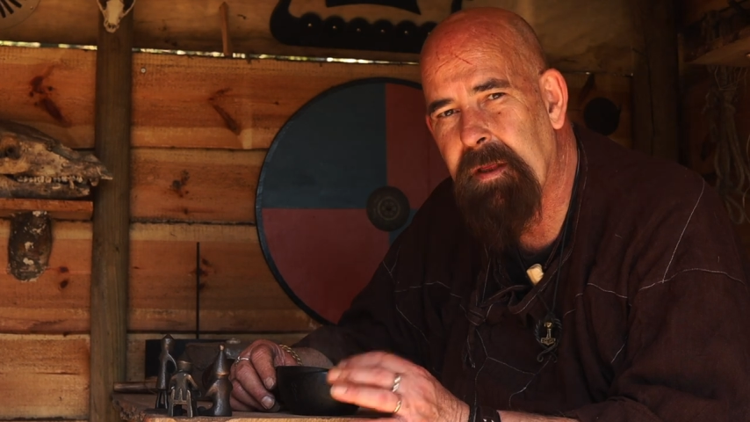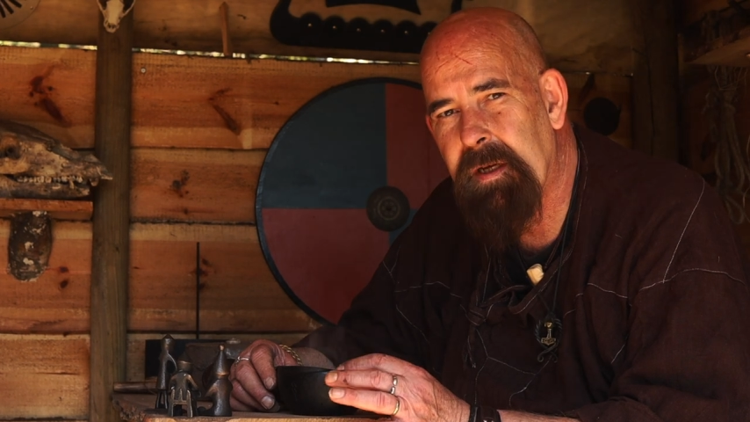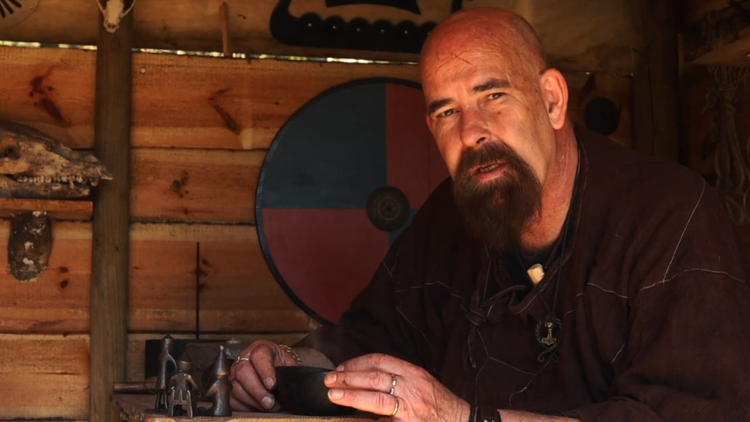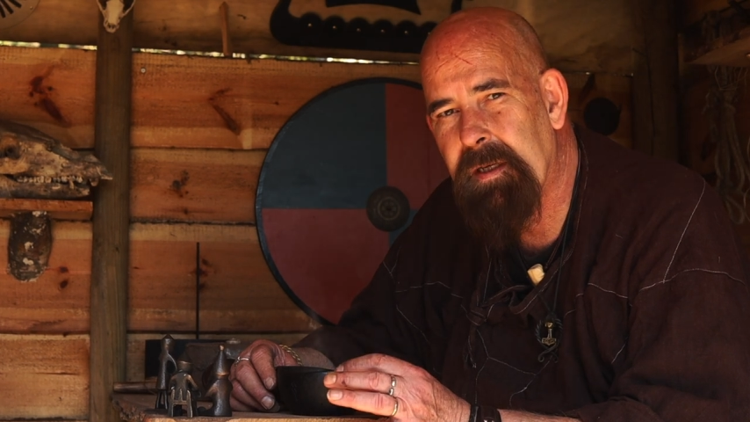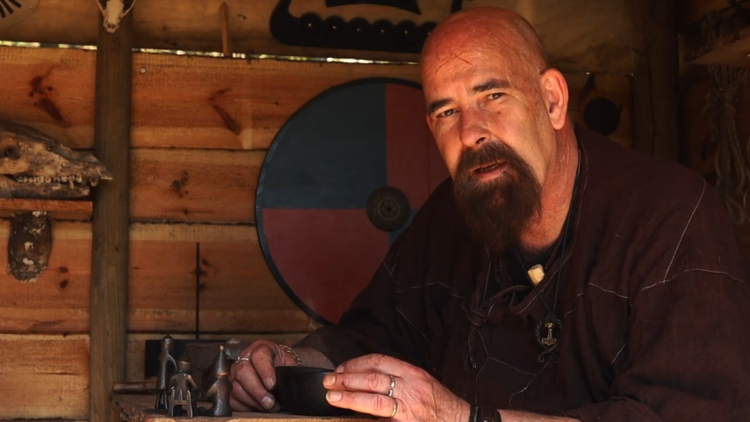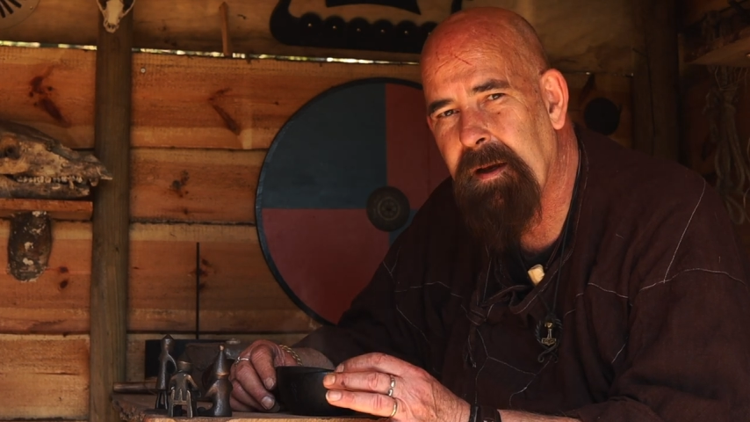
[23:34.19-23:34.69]

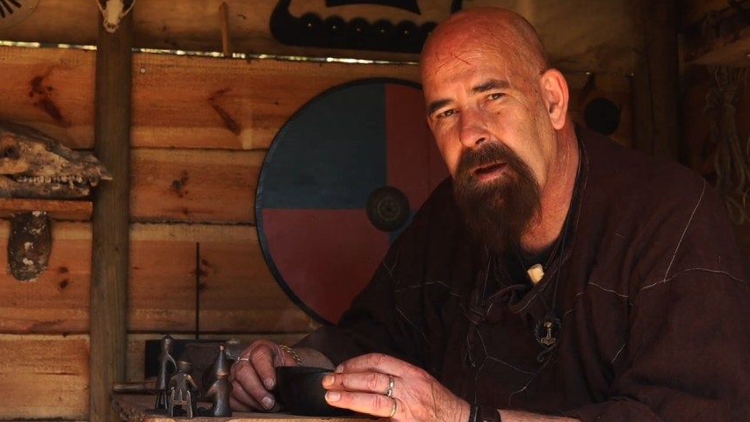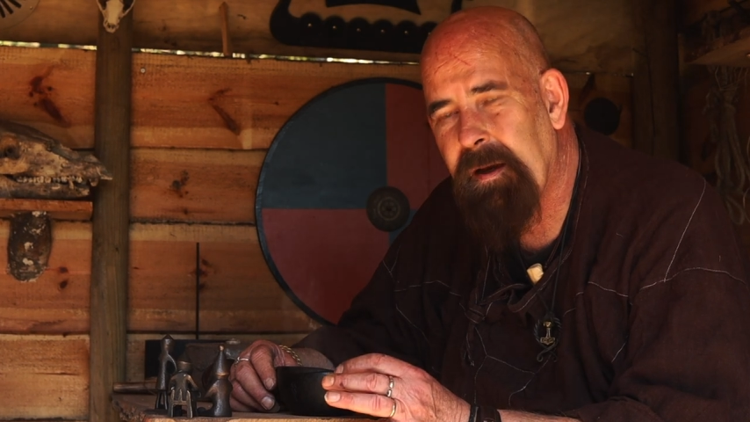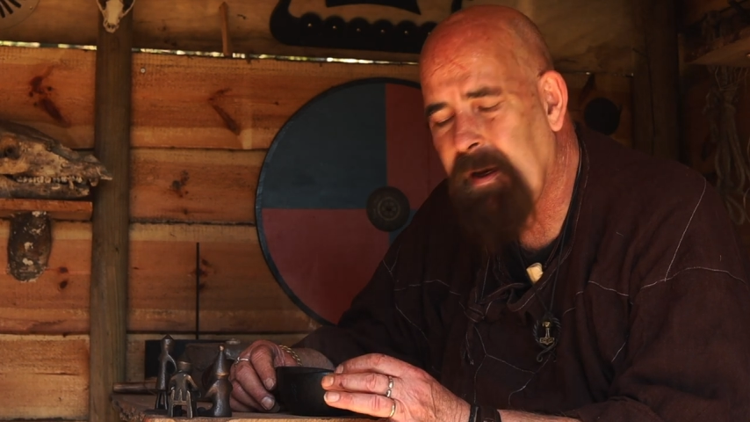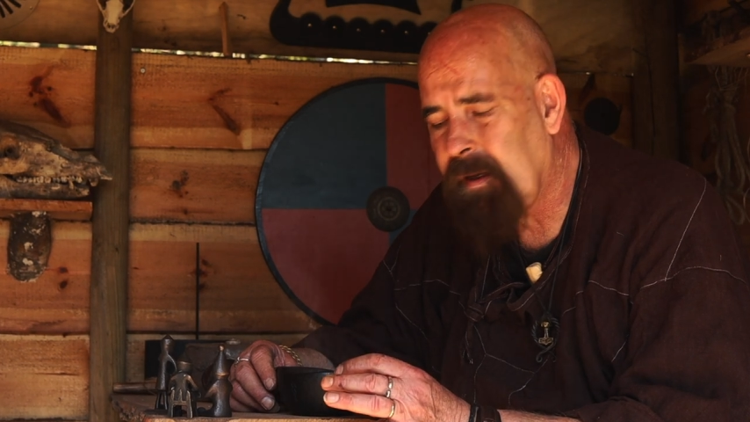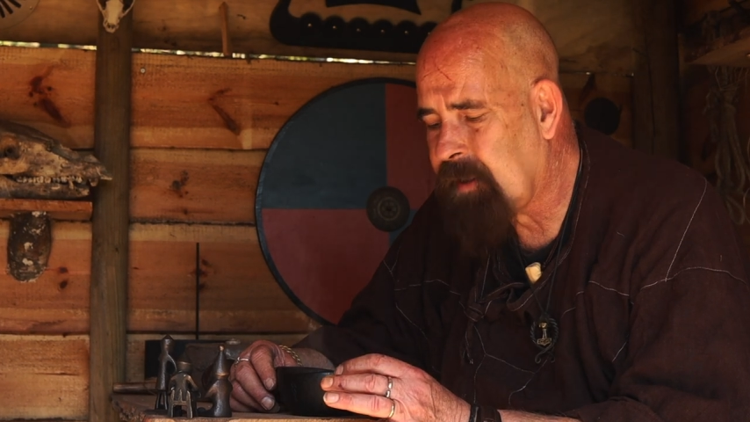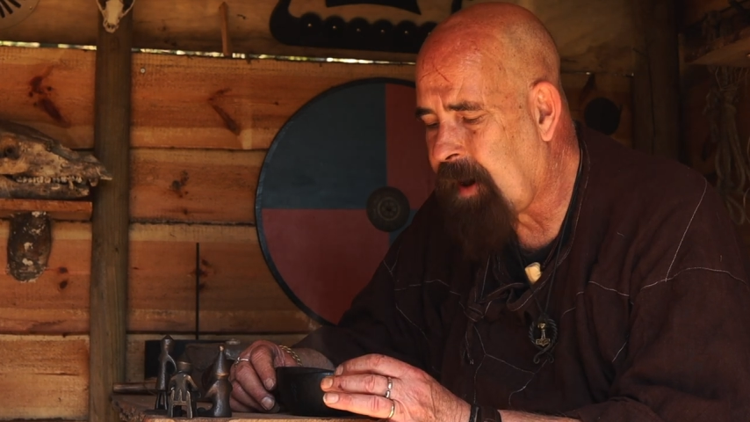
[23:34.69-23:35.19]
this
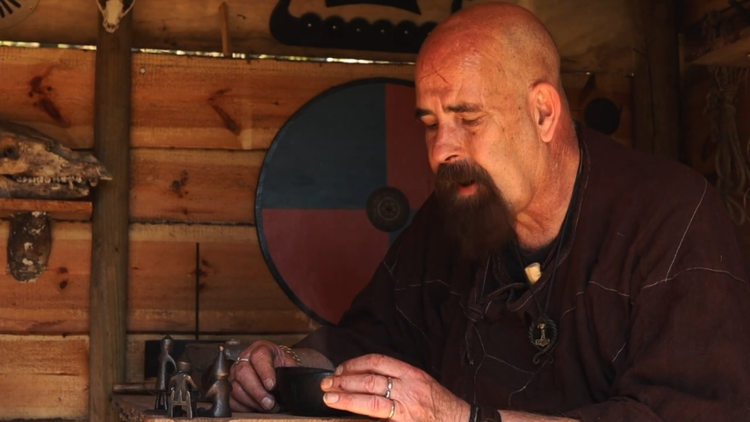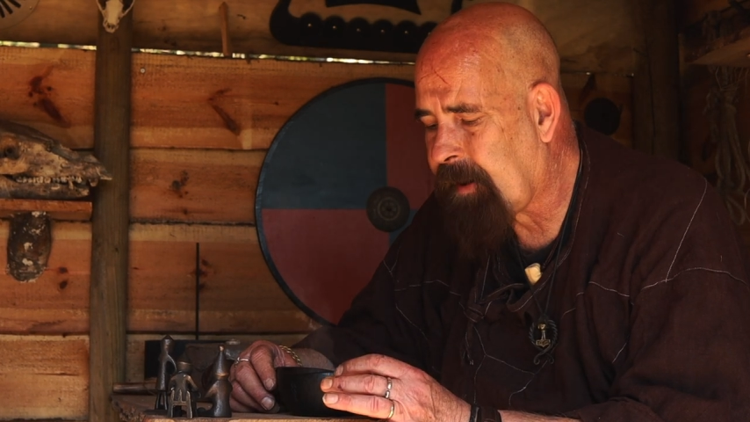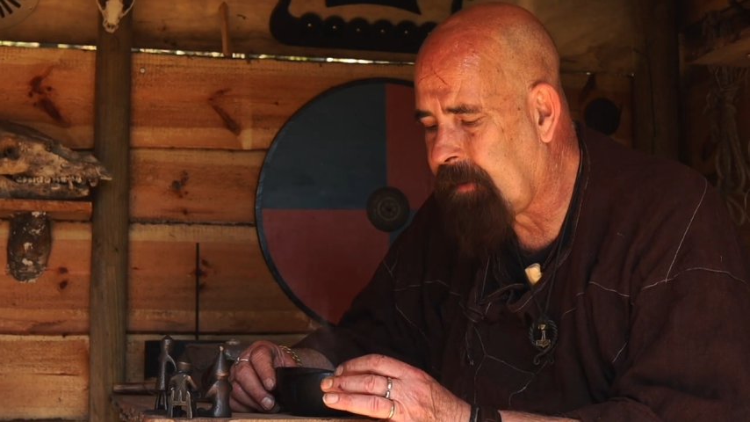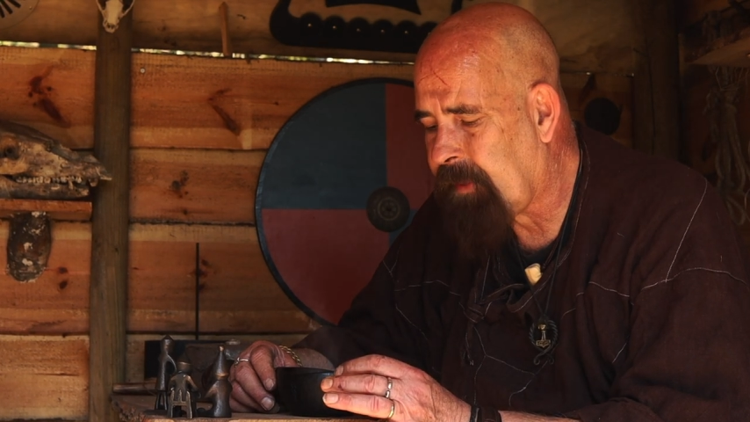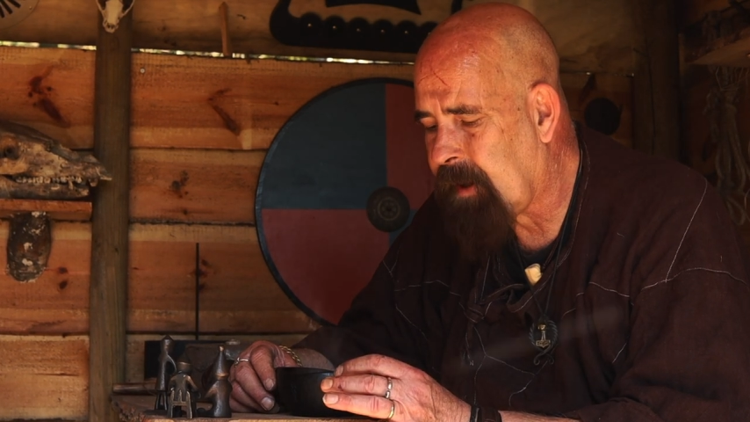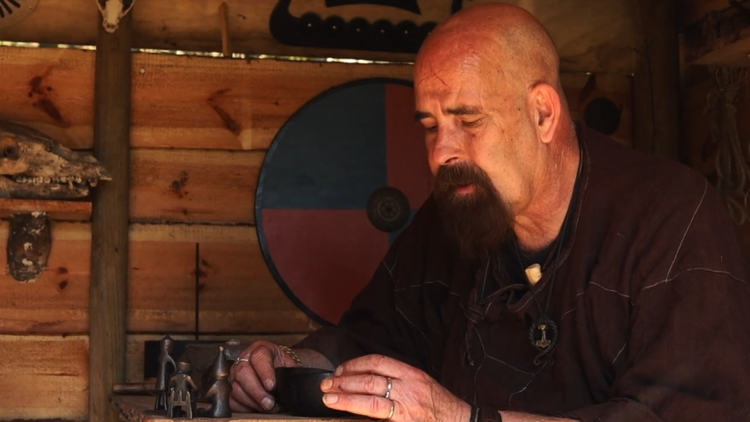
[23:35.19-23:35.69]

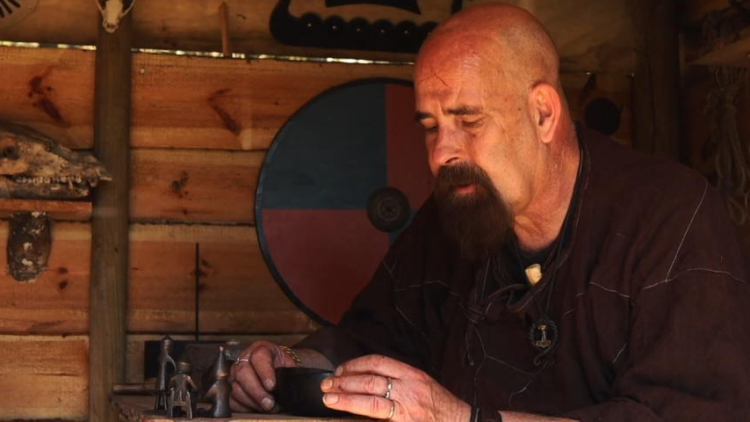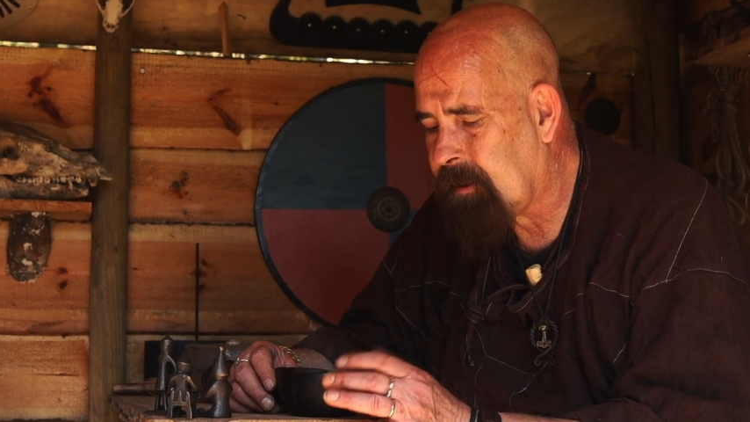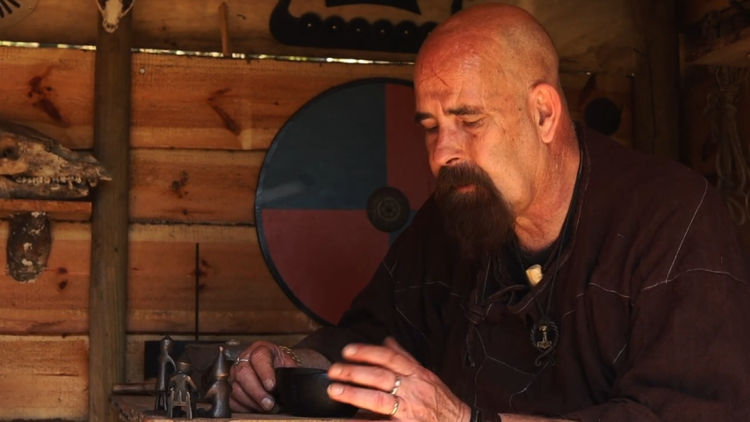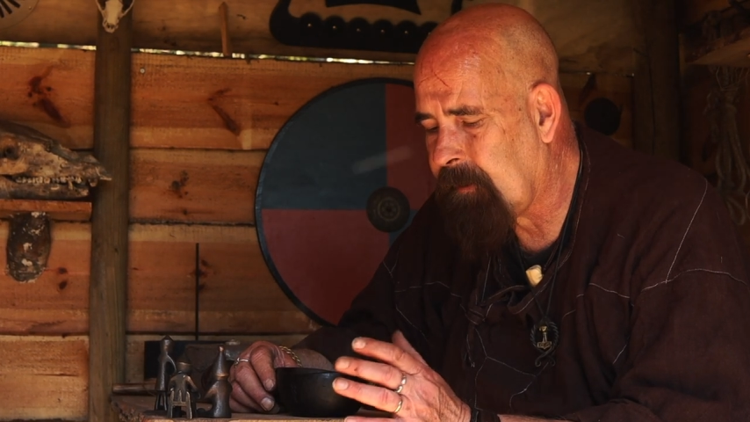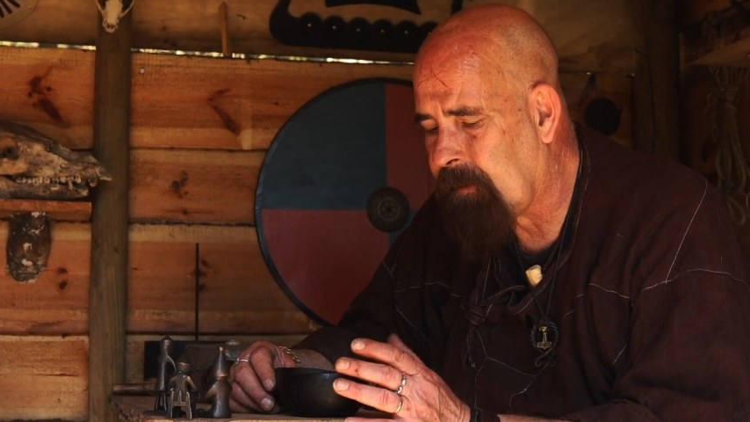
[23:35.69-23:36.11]
chaga that